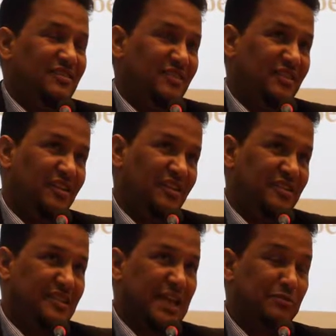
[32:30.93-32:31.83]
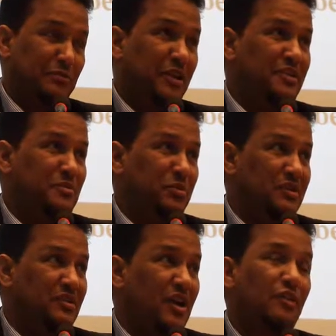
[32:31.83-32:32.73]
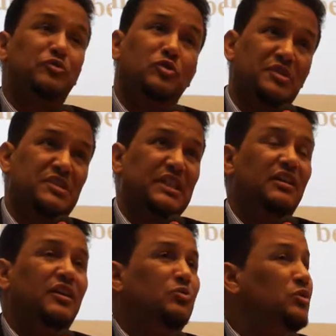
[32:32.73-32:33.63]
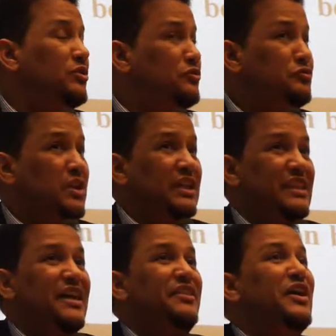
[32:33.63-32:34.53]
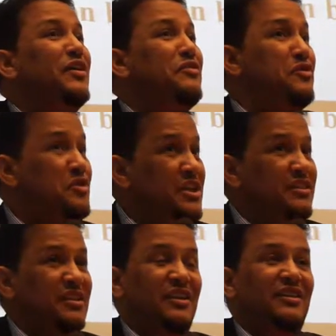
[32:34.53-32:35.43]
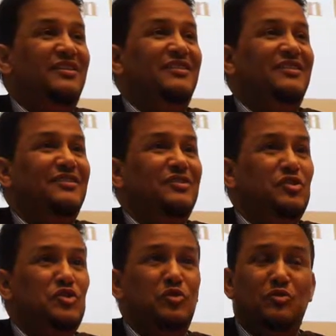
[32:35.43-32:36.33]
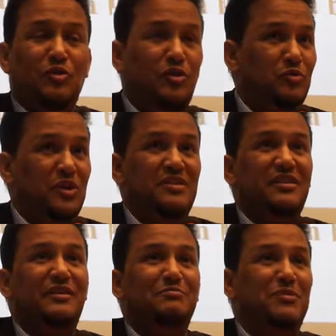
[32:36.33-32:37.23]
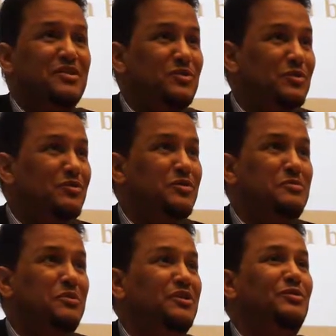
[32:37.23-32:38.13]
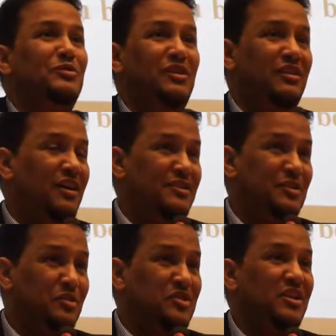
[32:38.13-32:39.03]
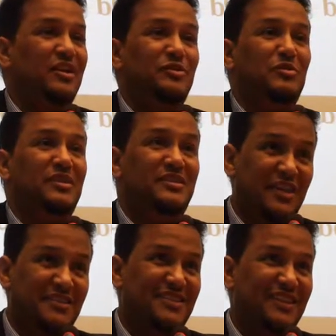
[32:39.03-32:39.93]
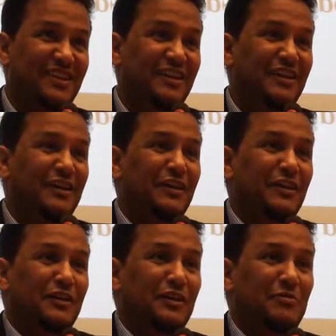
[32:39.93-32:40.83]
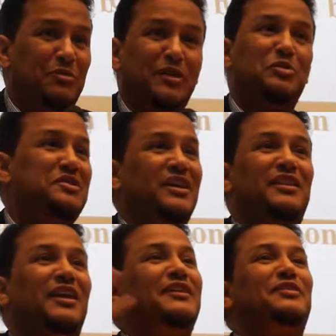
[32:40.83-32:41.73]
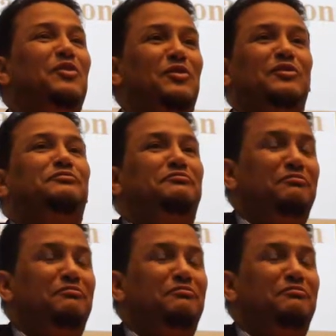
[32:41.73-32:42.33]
the Islamic principles. Of course, we don't forget that the authority should always and must always be to Allah Azza wa Jalla and to the text. But who said that all of